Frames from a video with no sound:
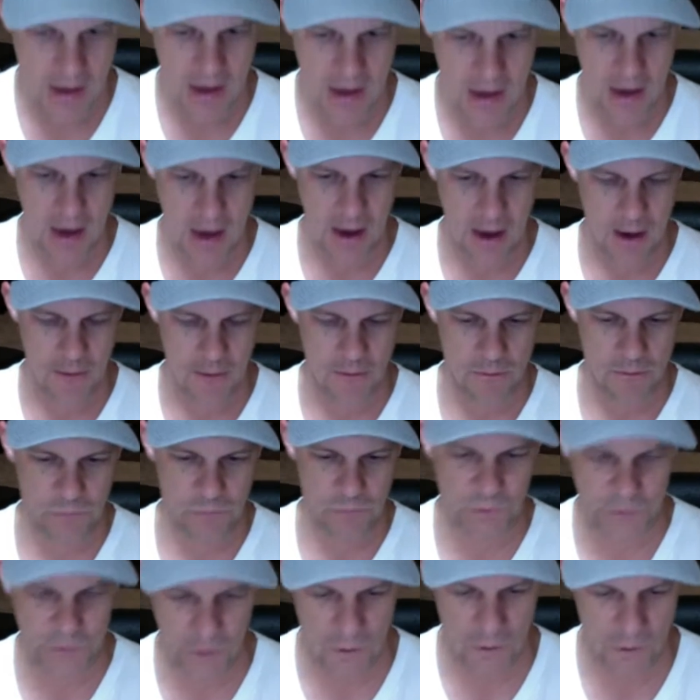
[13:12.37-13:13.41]
Um,
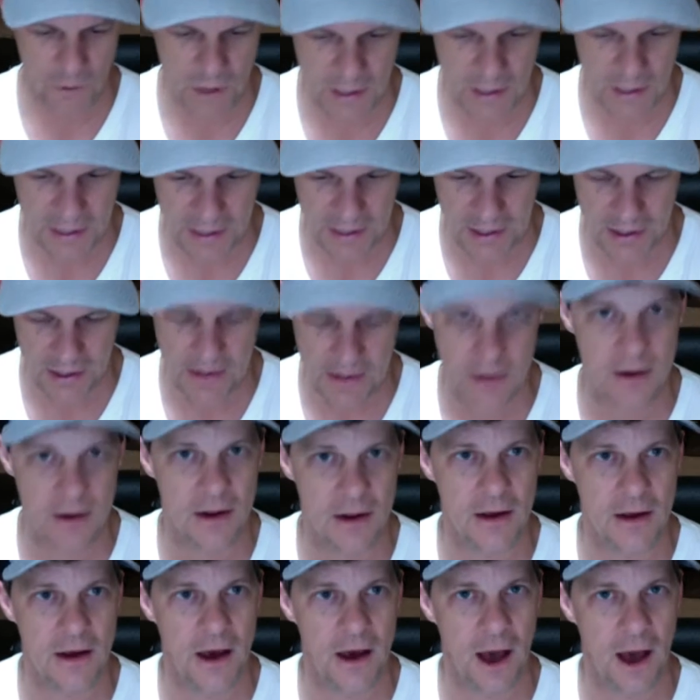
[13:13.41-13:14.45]
so again,
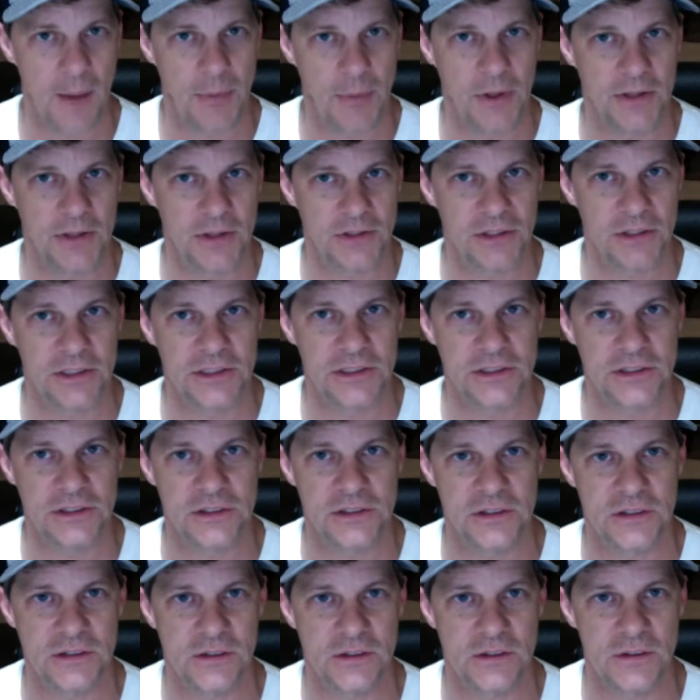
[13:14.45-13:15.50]
I pledge allegiance
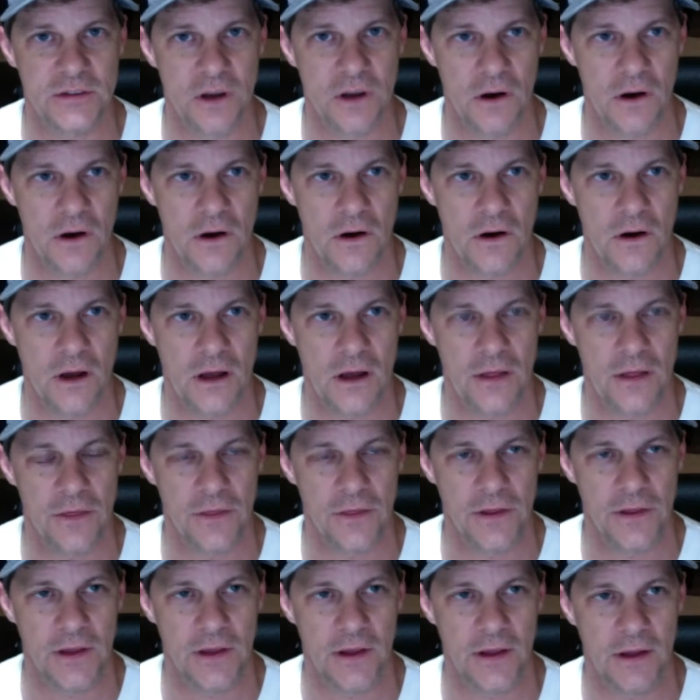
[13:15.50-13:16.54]
is the song.
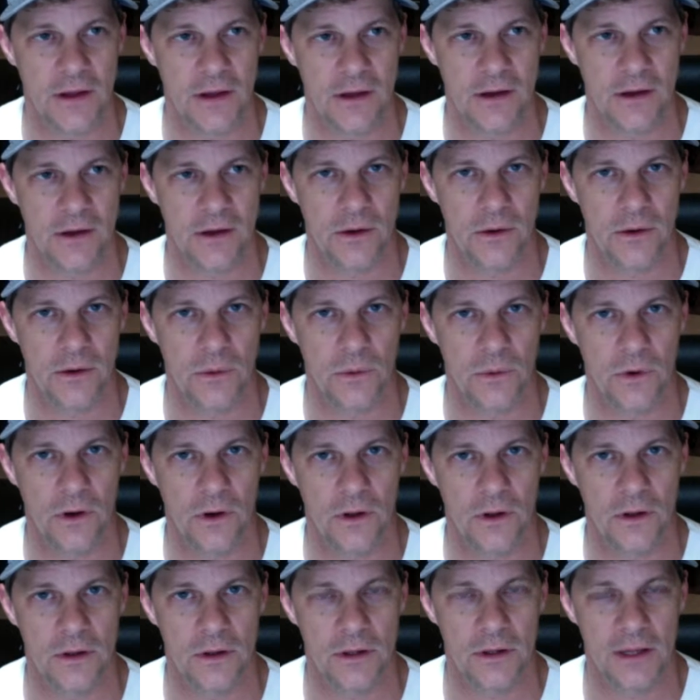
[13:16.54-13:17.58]
The
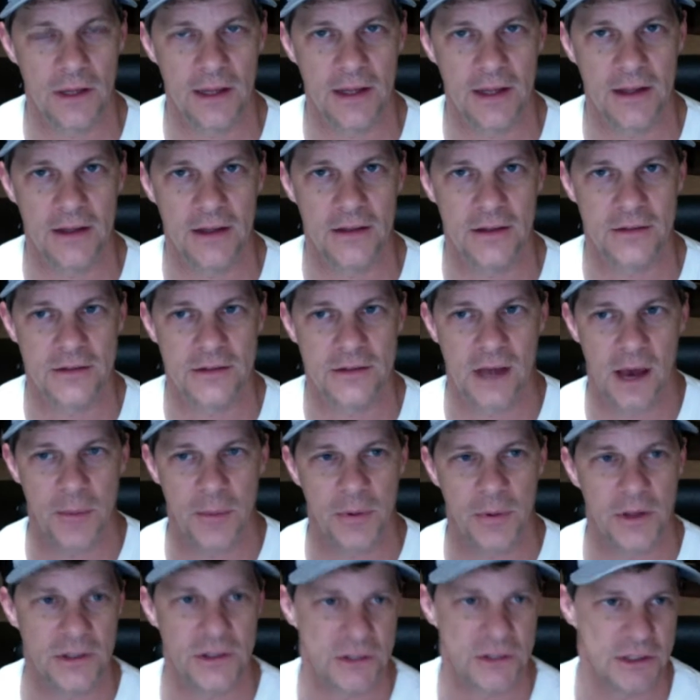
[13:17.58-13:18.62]
link is I
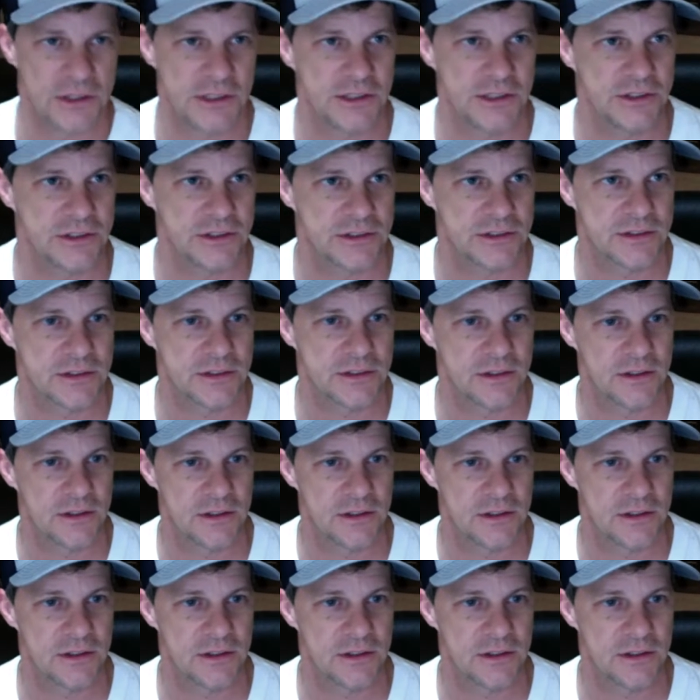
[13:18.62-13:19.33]
pledge allegiance.us.